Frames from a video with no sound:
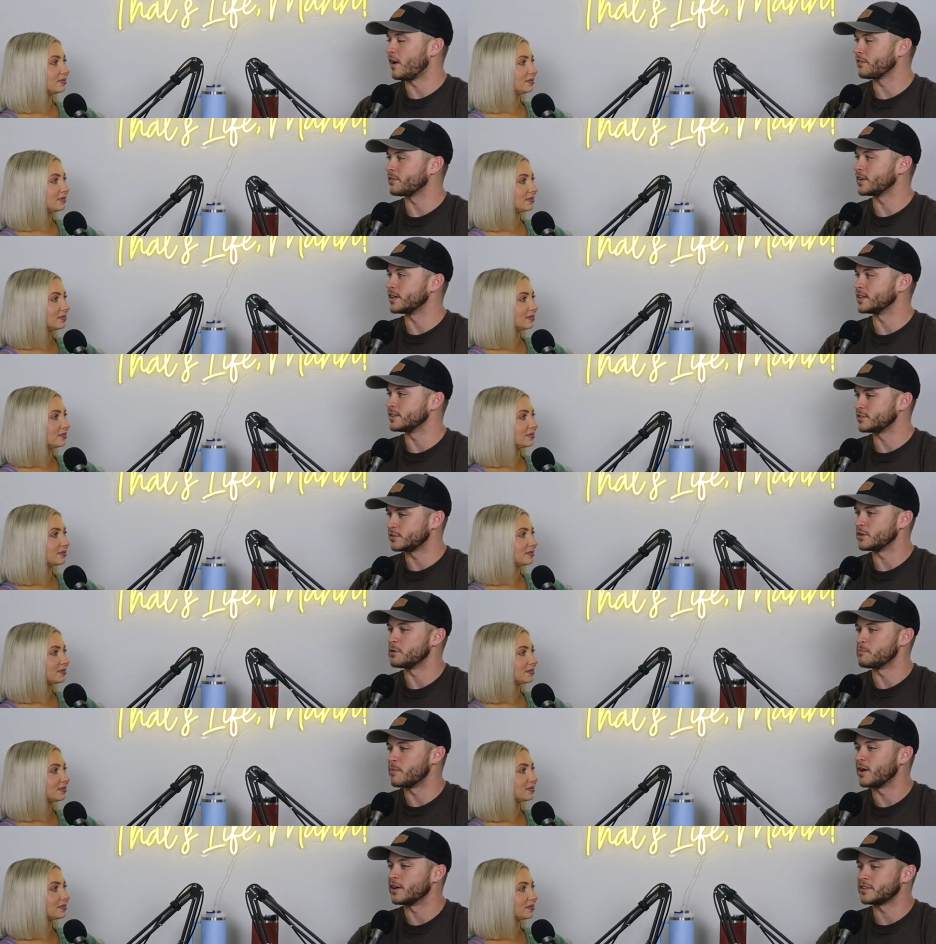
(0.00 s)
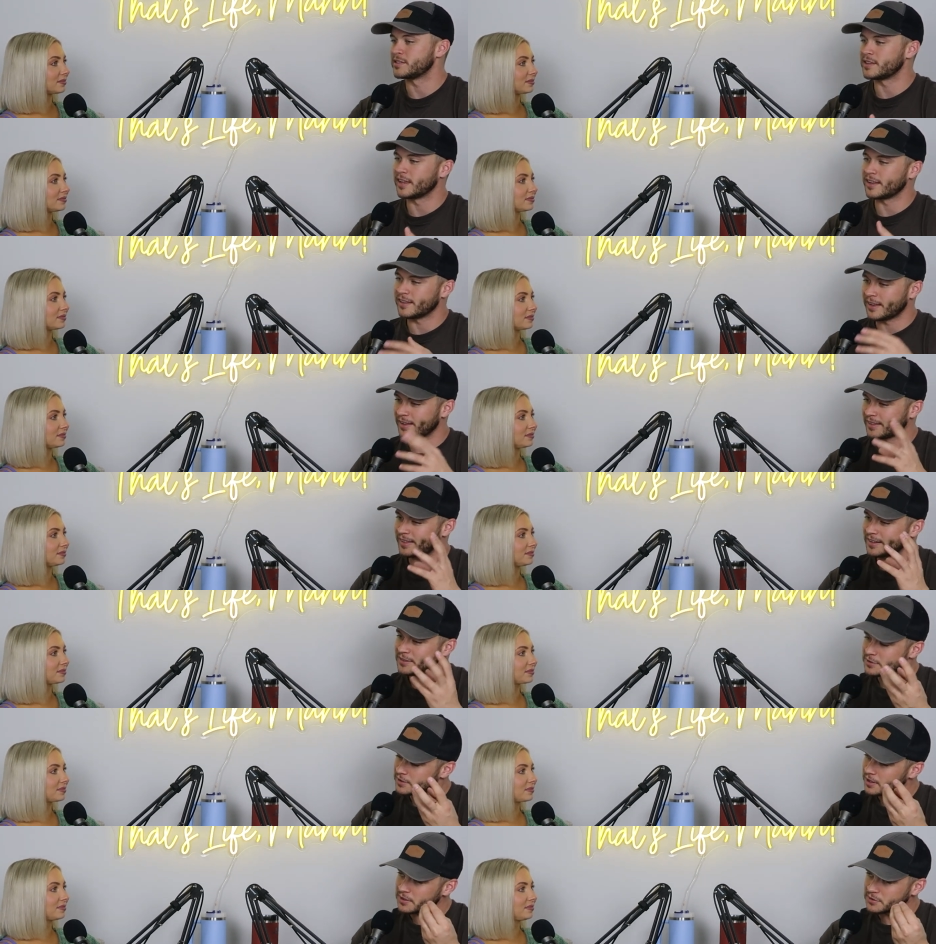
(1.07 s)
Speaker 1: often and so much that like they
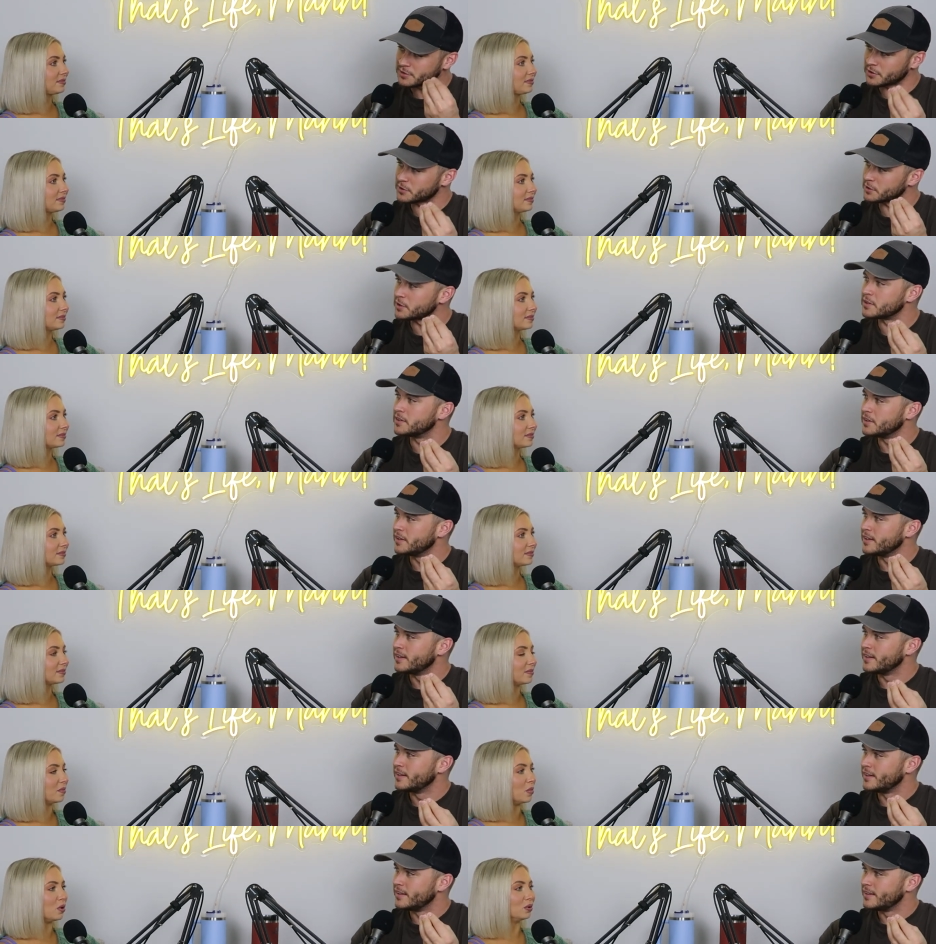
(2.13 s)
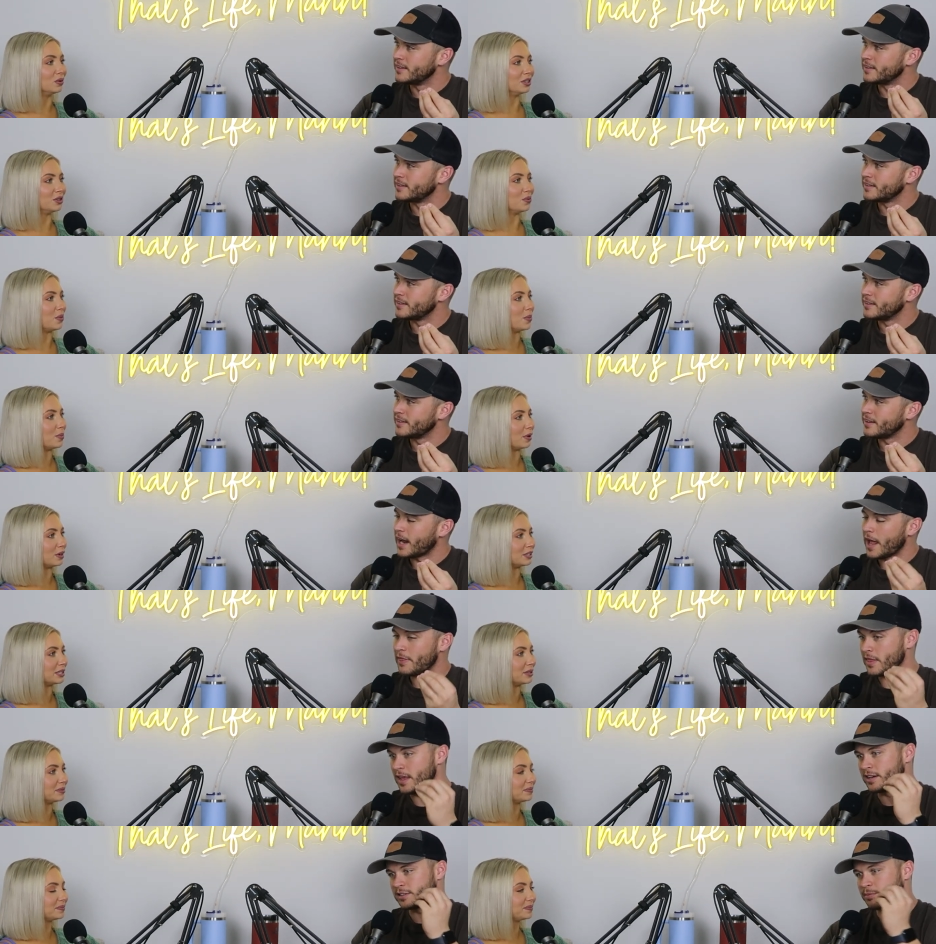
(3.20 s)
just kind of start to
Speaker 2: mold into one person.
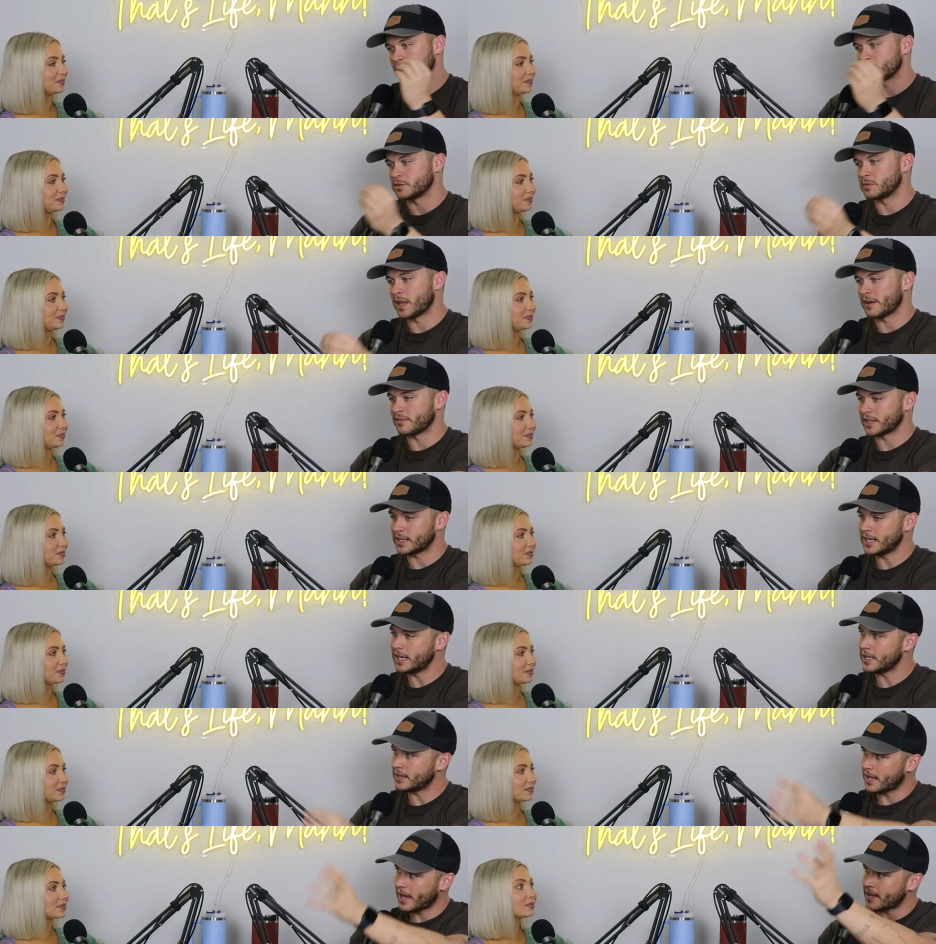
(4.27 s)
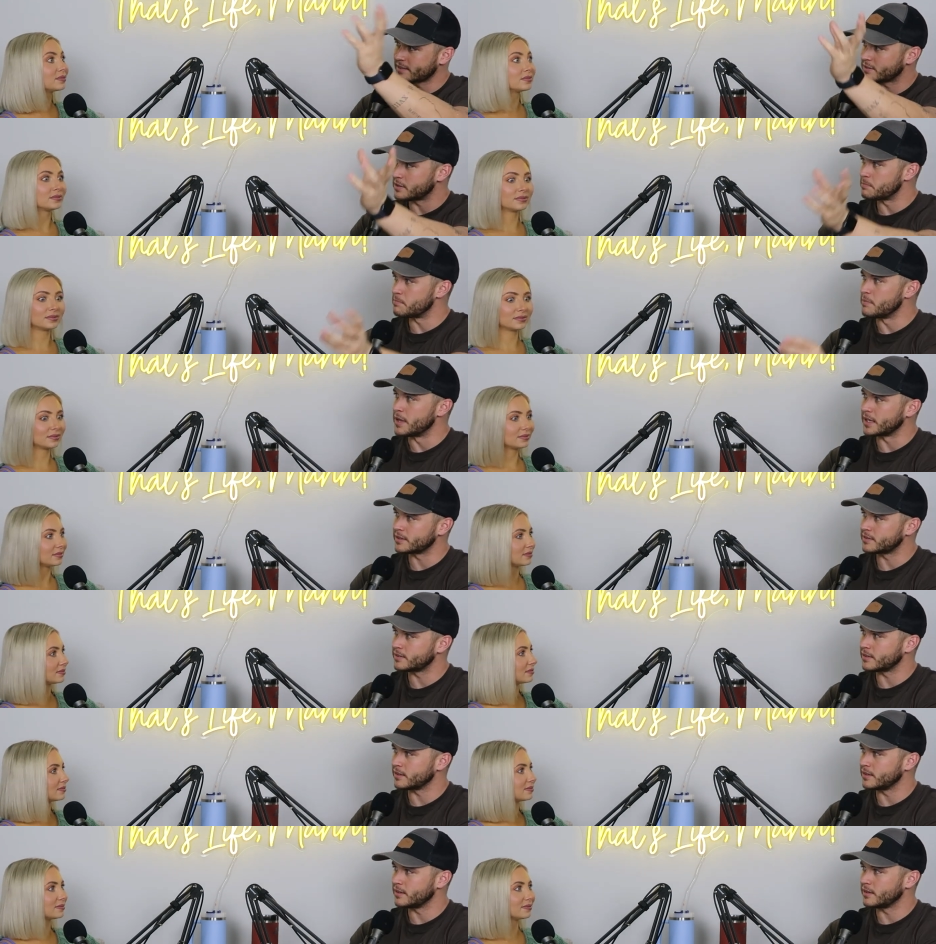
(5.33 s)
And then,
Speaker 1: especially when they have a kid that has the
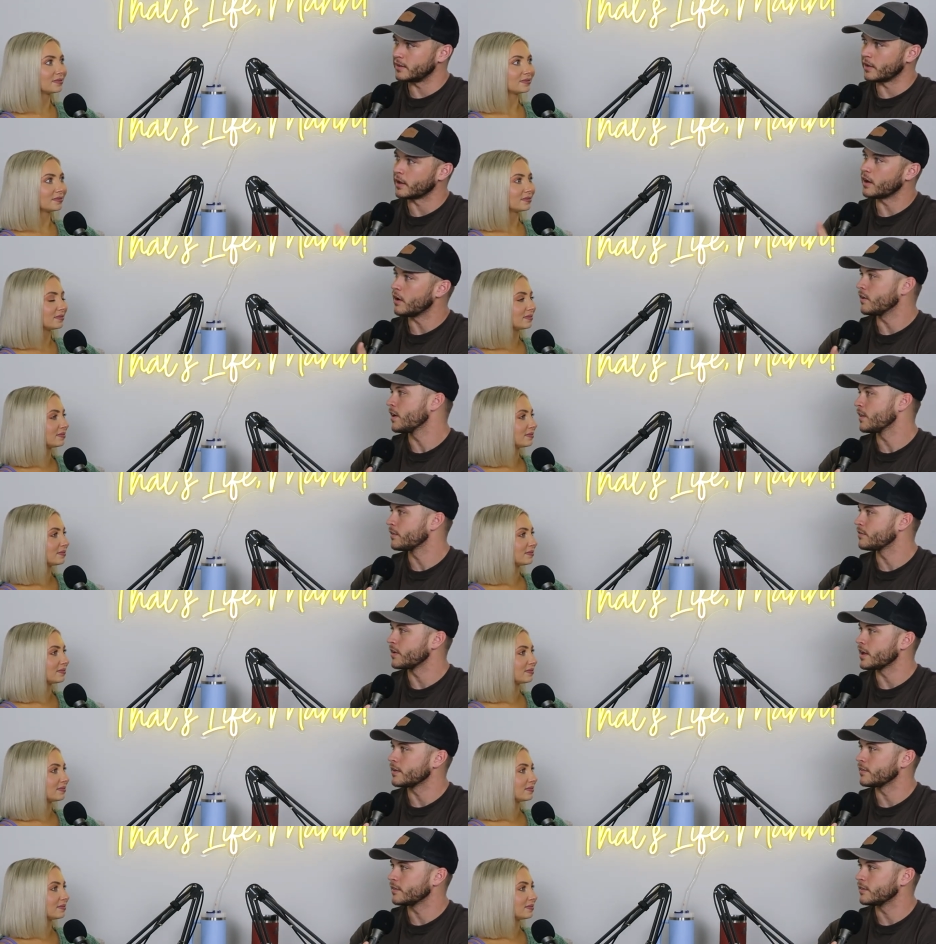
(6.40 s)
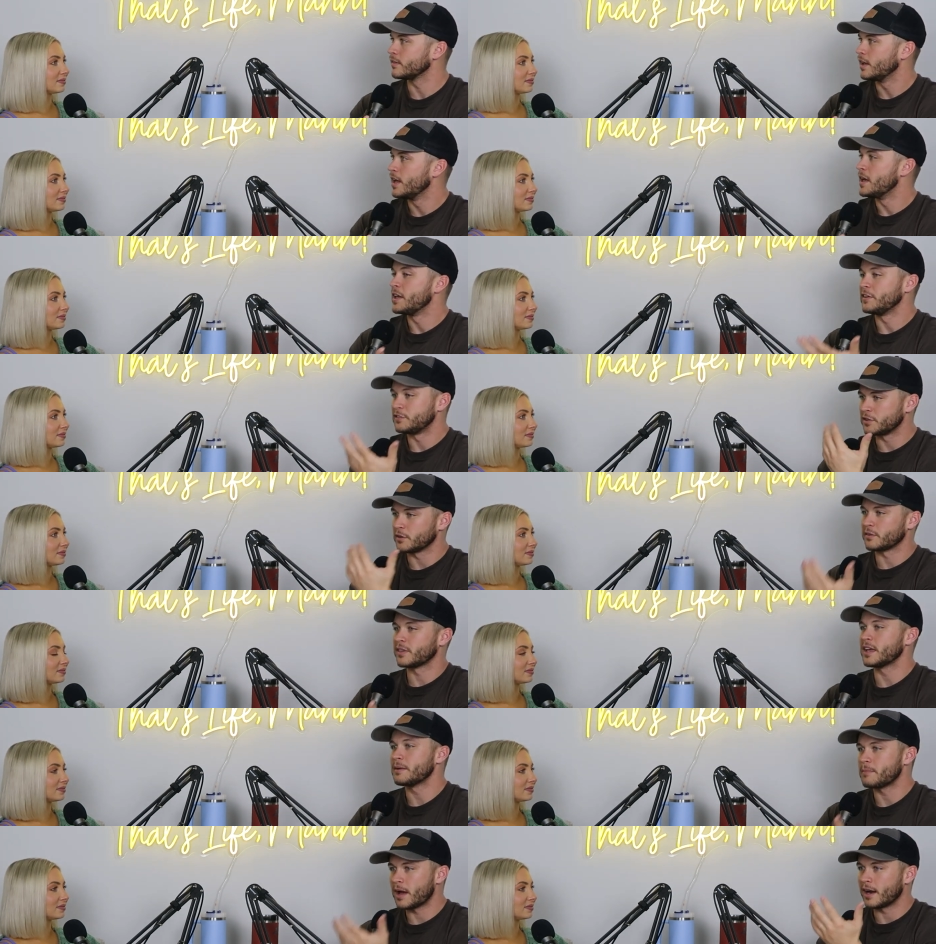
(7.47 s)
mix, you're like, oh, yeah, they're fam-. If you start to
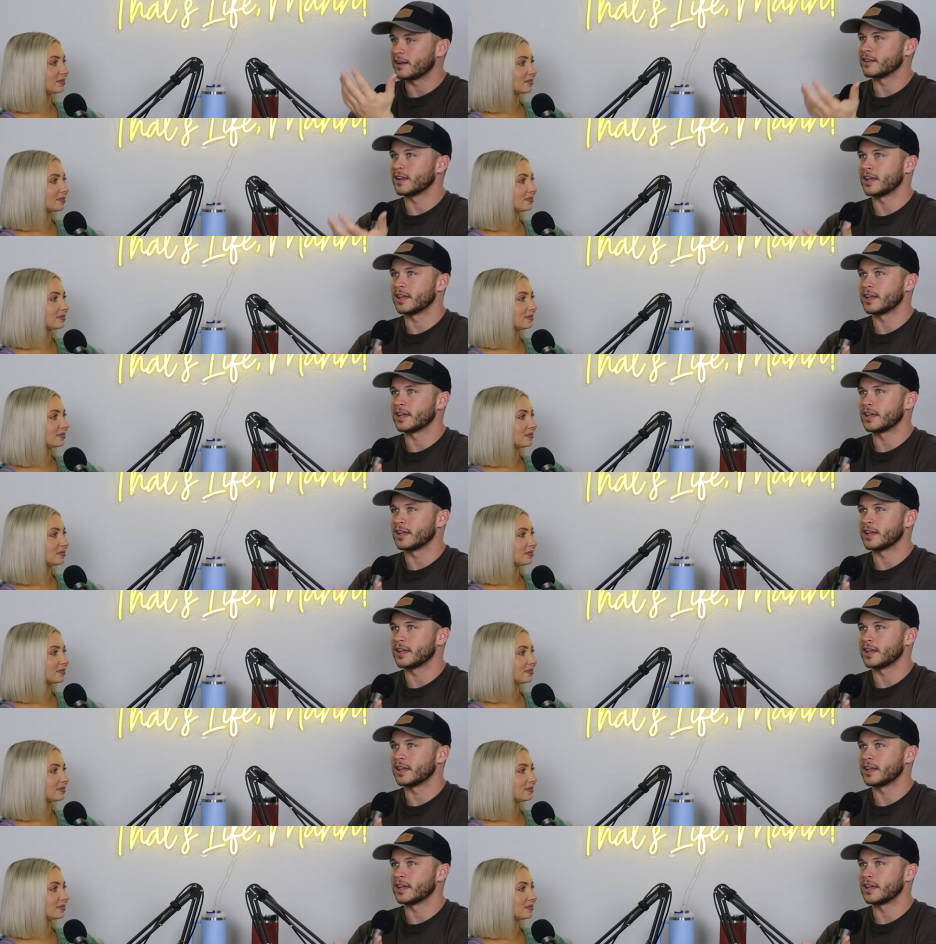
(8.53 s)
think about it,